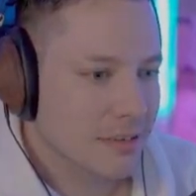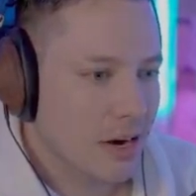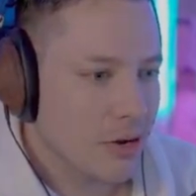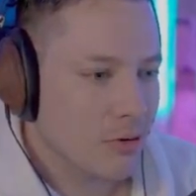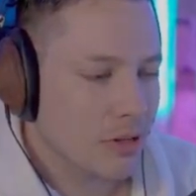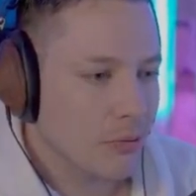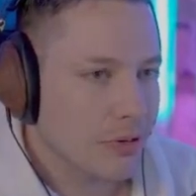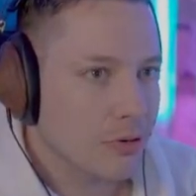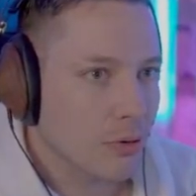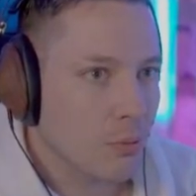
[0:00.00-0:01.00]
Are you closing
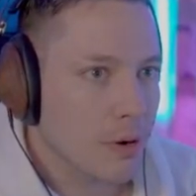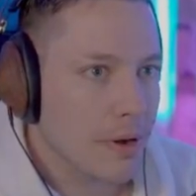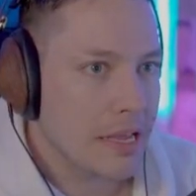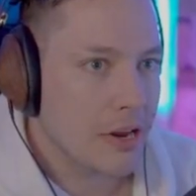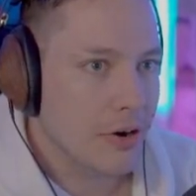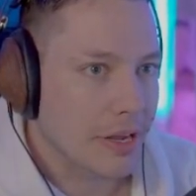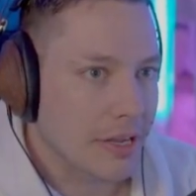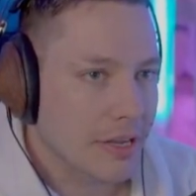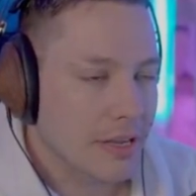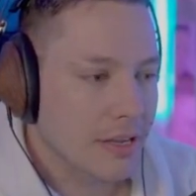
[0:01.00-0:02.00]
door? What am I hearing?
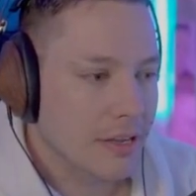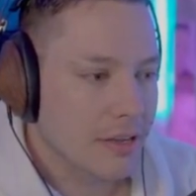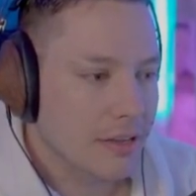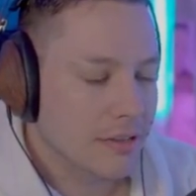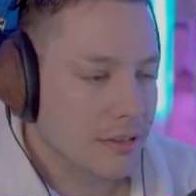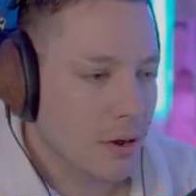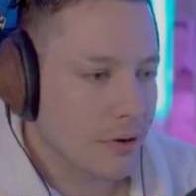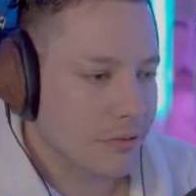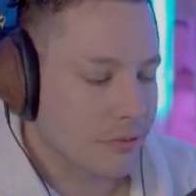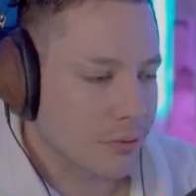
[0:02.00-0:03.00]
Oh, it
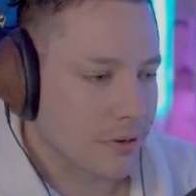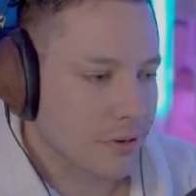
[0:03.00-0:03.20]
is this door.